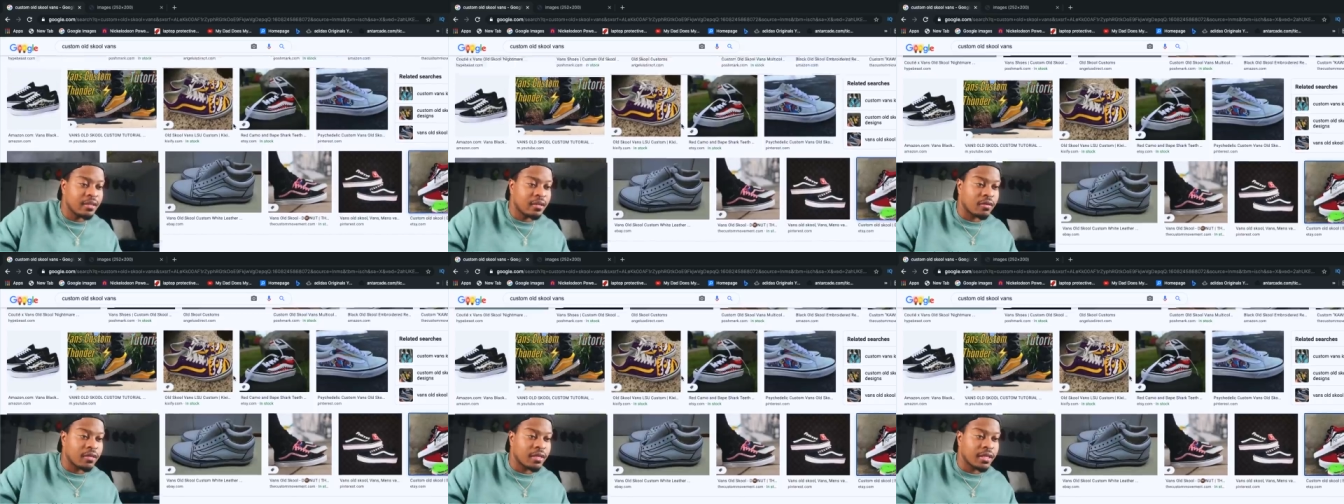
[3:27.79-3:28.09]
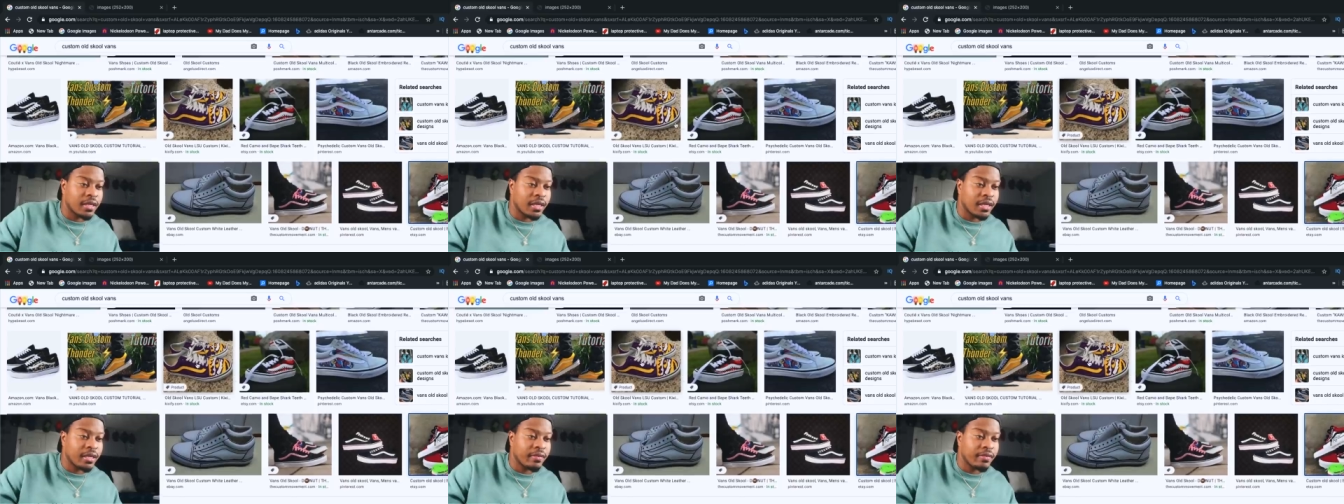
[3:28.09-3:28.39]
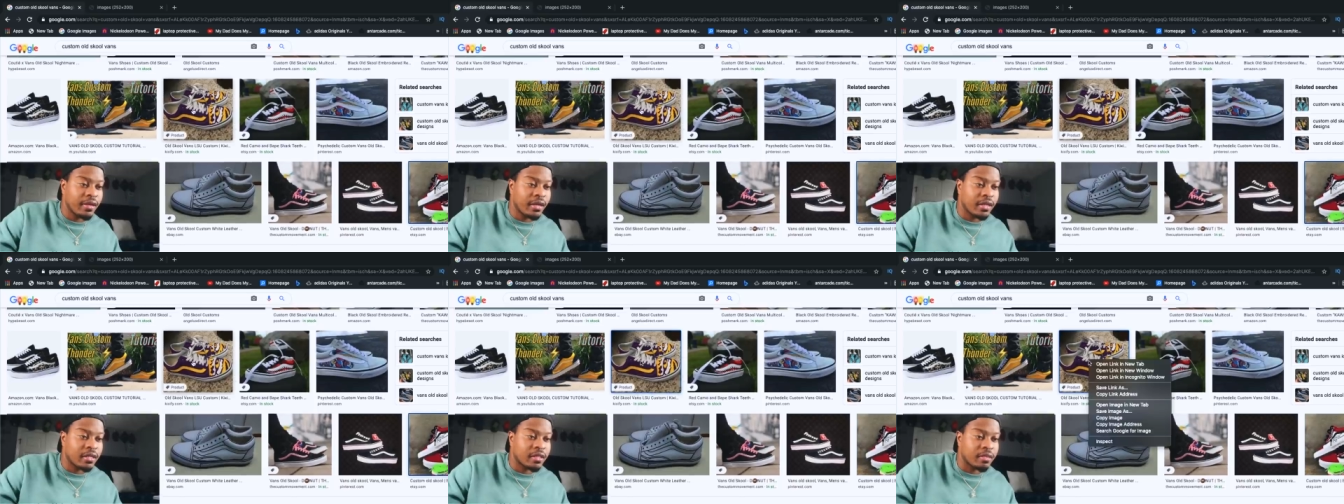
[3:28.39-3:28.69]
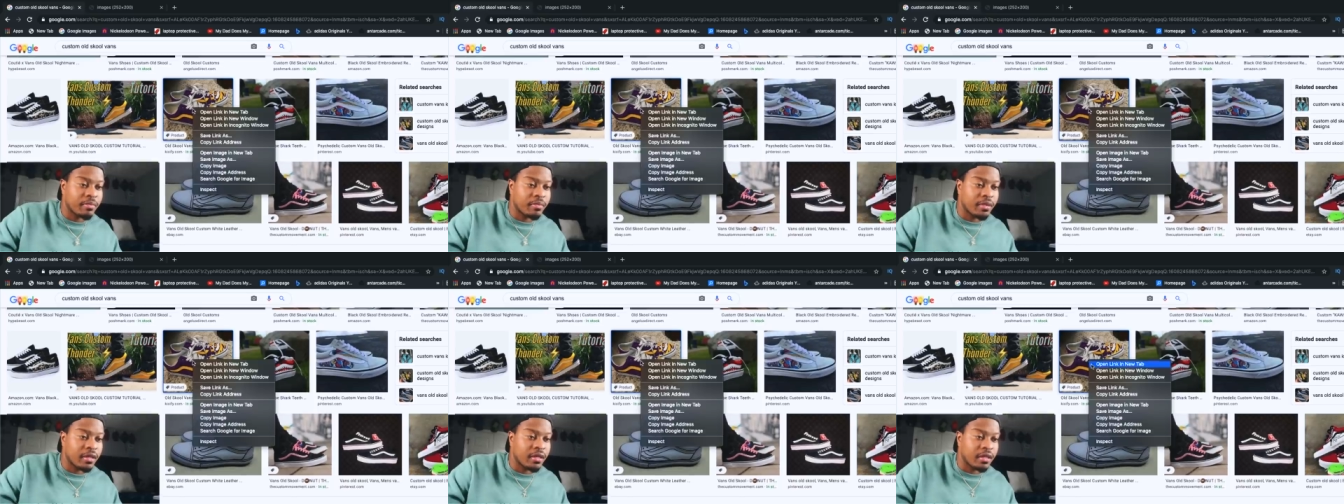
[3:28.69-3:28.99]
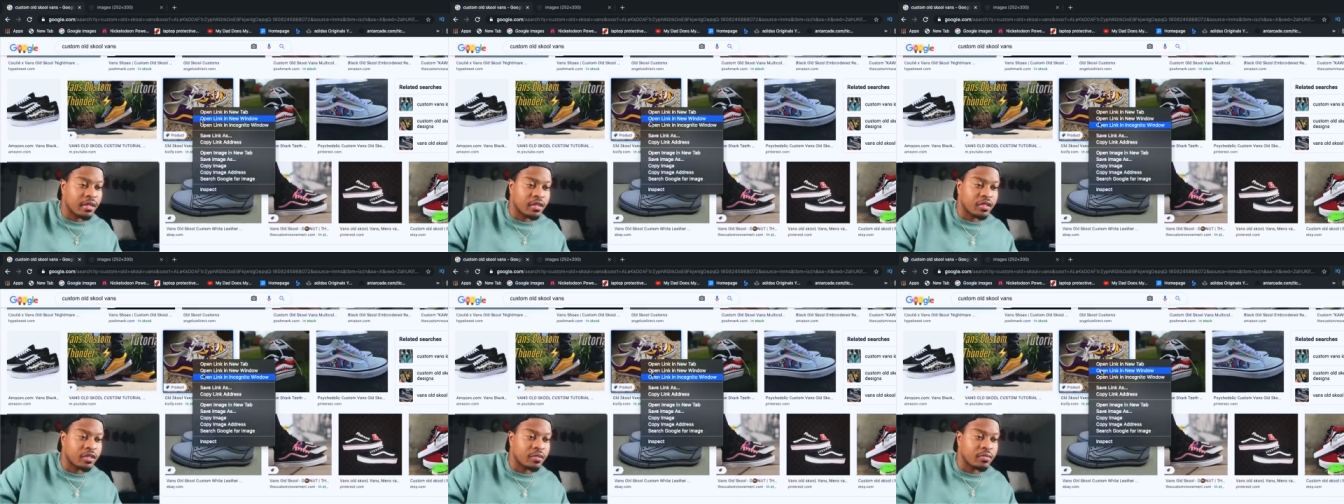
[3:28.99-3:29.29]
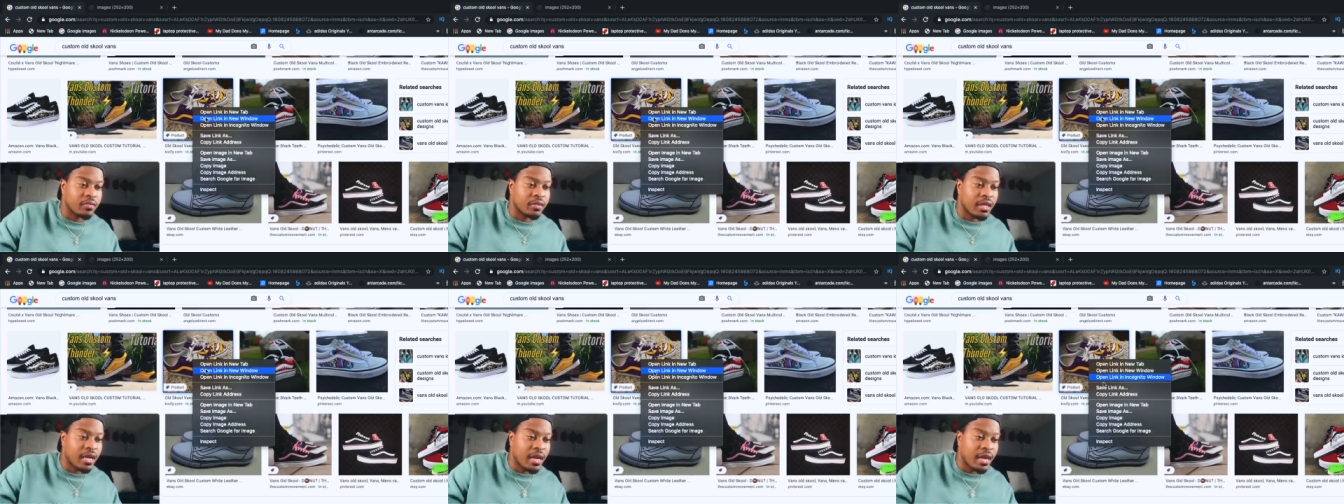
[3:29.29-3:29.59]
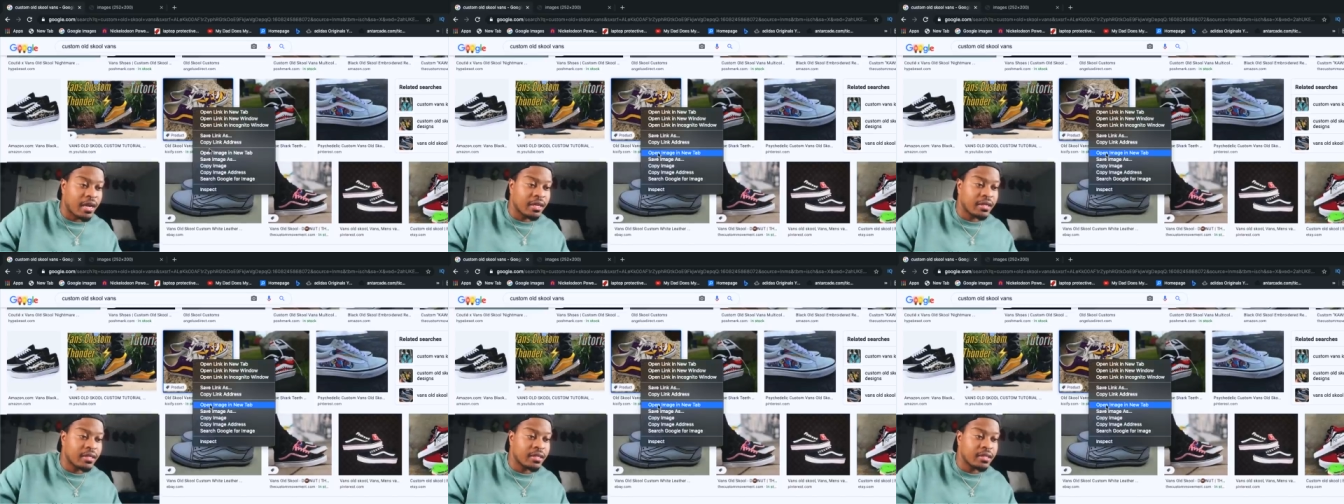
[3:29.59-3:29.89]
Okay, we got some L S U
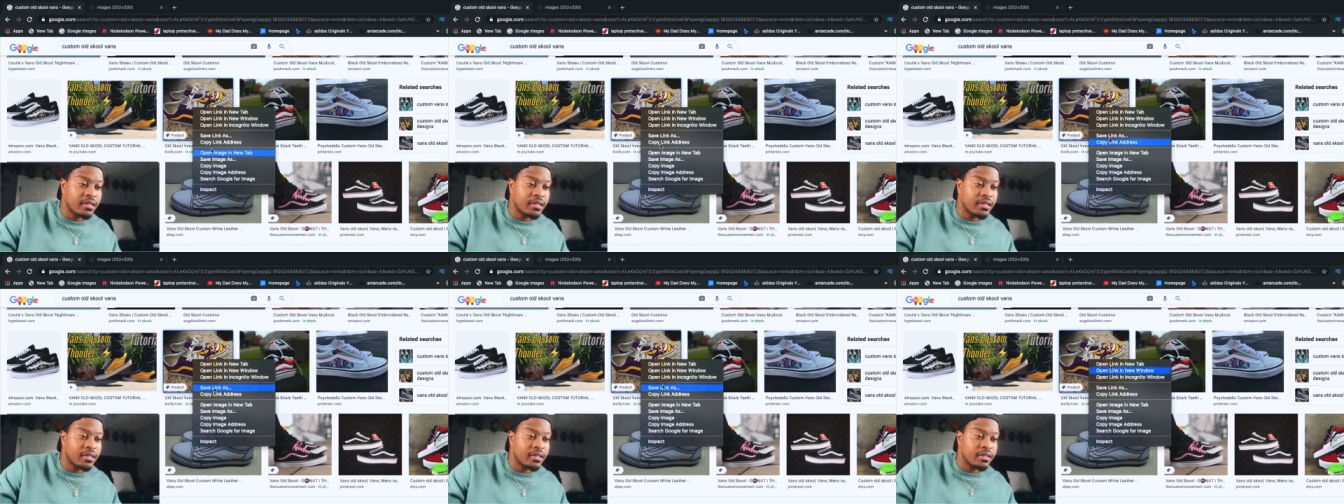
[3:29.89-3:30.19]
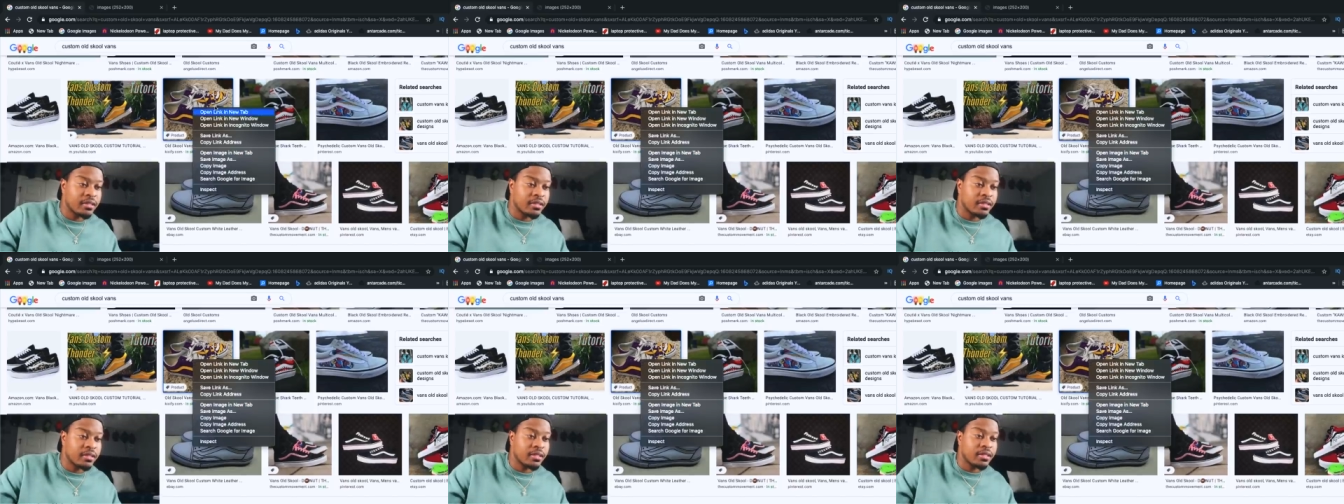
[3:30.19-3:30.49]
Tigers.